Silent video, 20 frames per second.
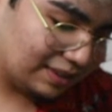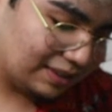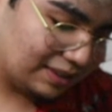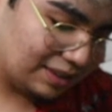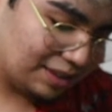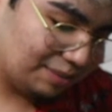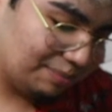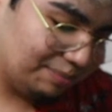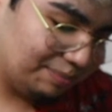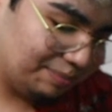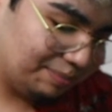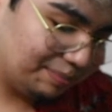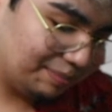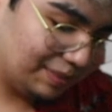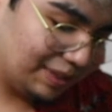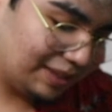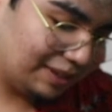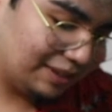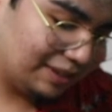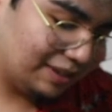some,
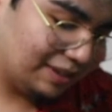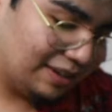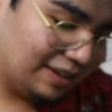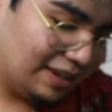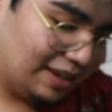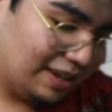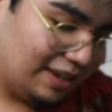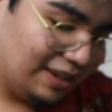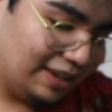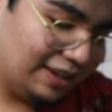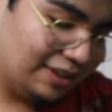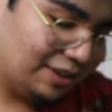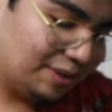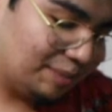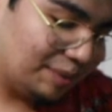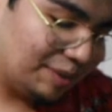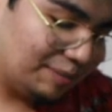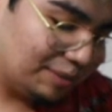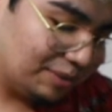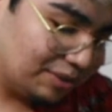like, either
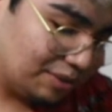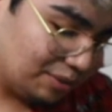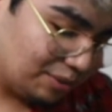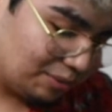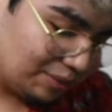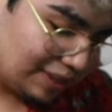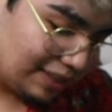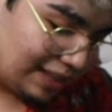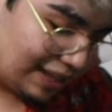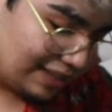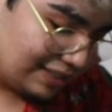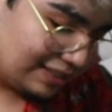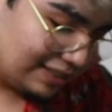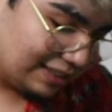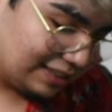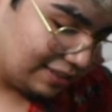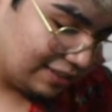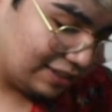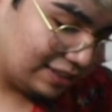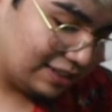people don't realize
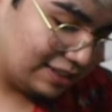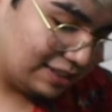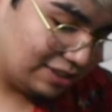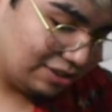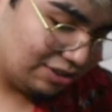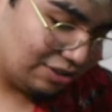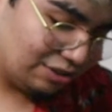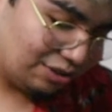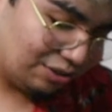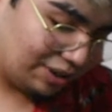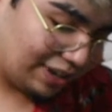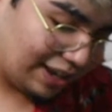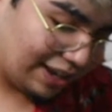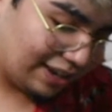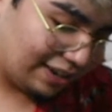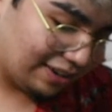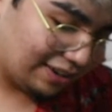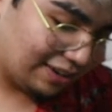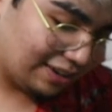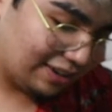it or they just don't
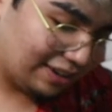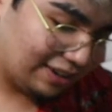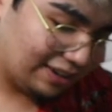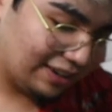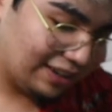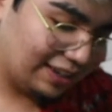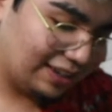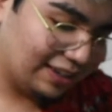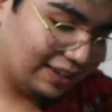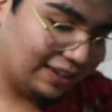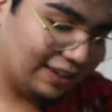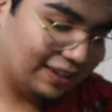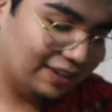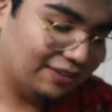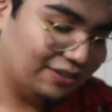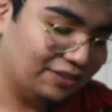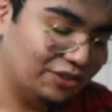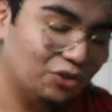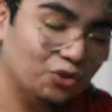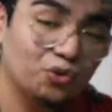care, like,
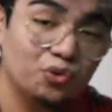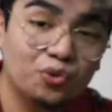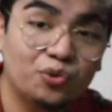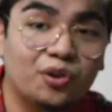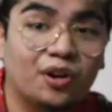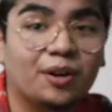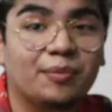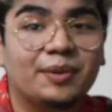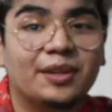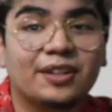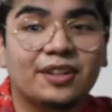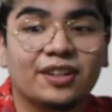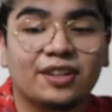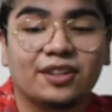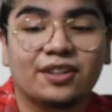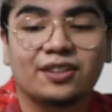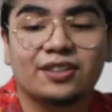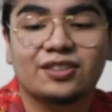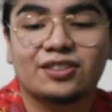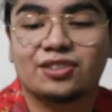if you are being
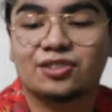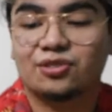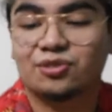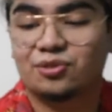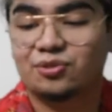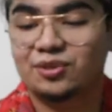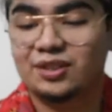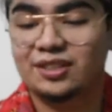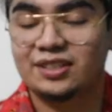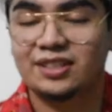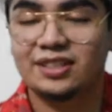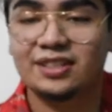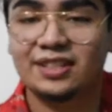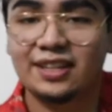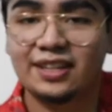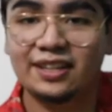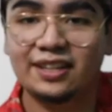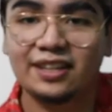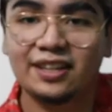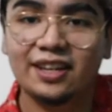hurt. So you need to
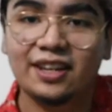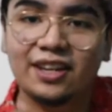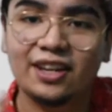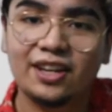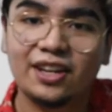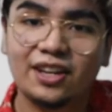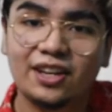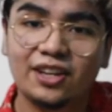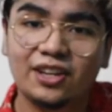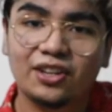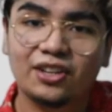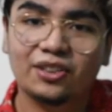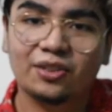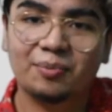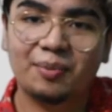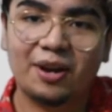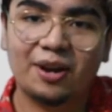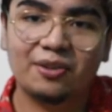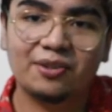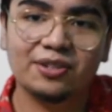take
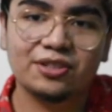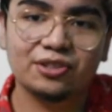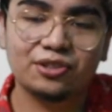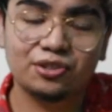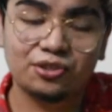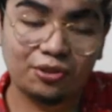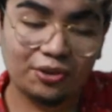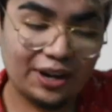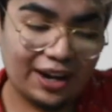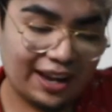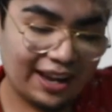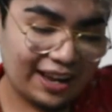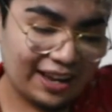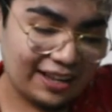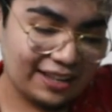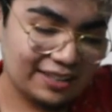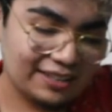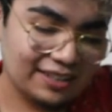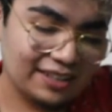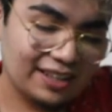the power into your
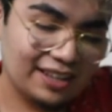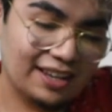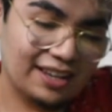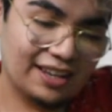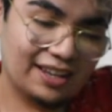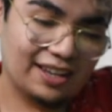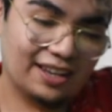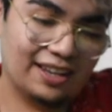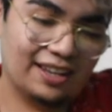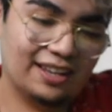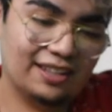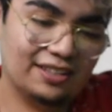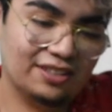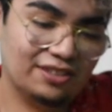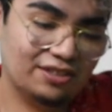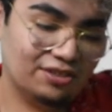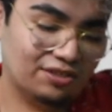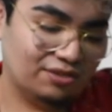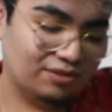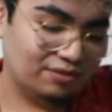hands and
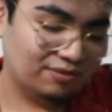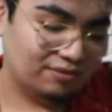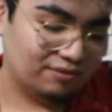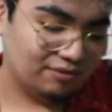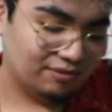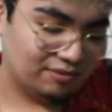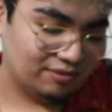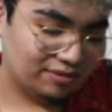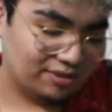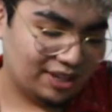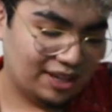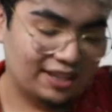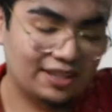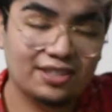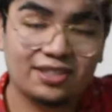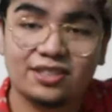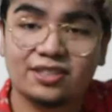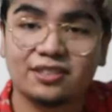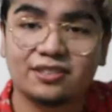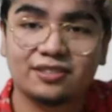
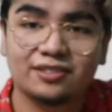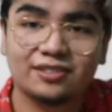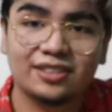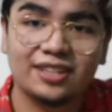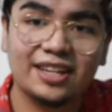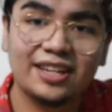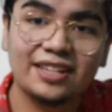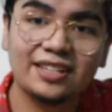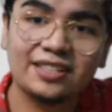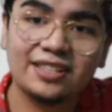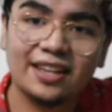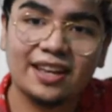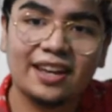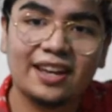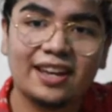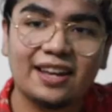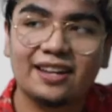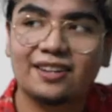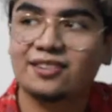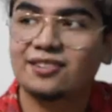change it. Change
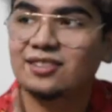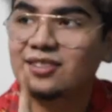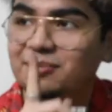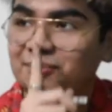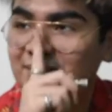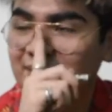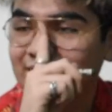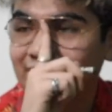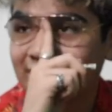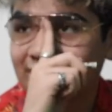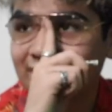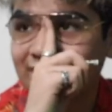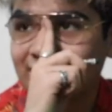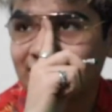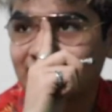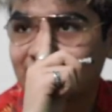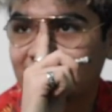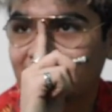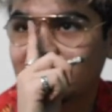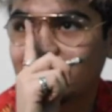that energy,
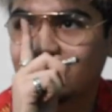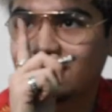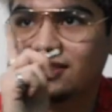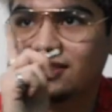because,